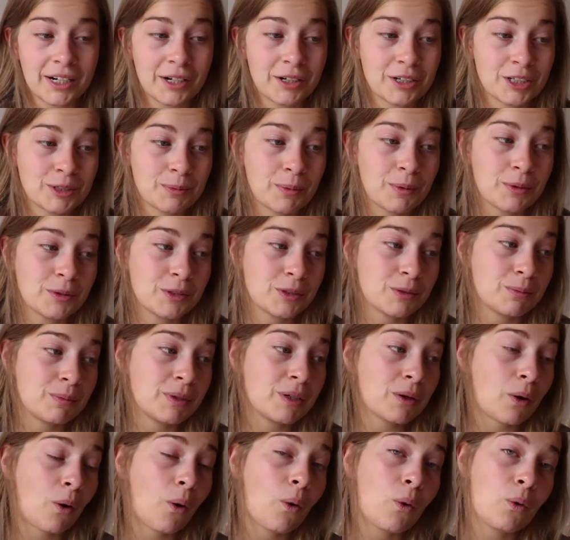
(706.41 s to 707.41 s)
You're supposed to be
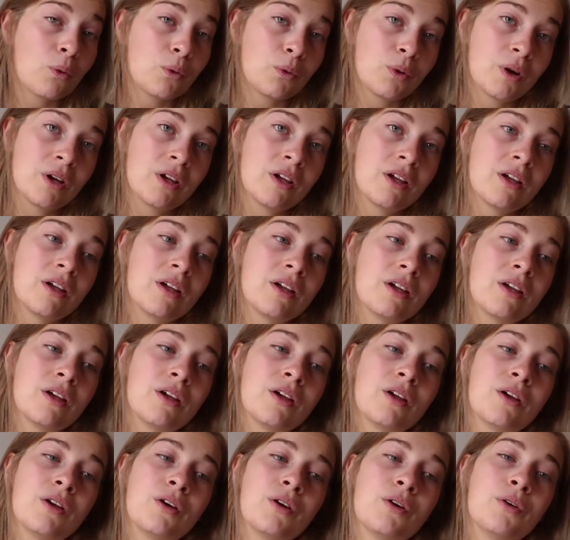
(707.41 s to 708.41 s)
whole
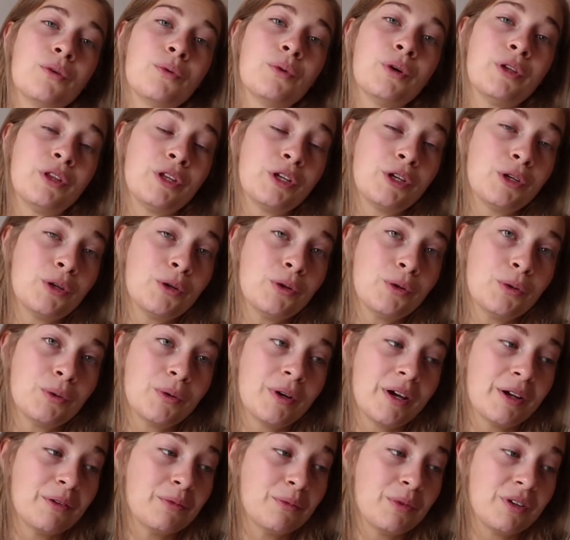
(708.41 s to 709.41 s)
with you
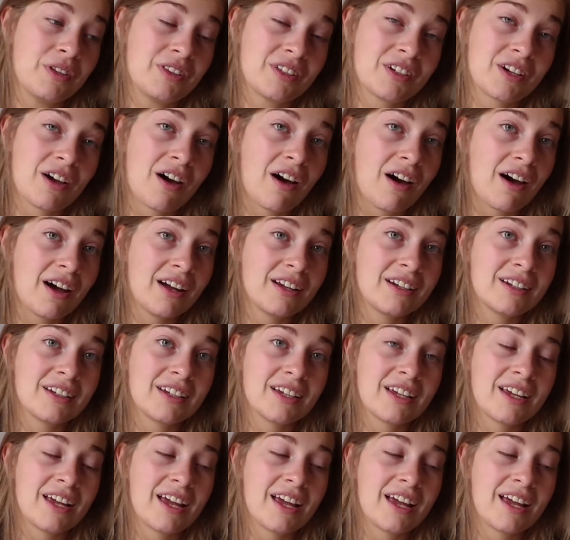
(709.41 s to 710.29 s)
and with God,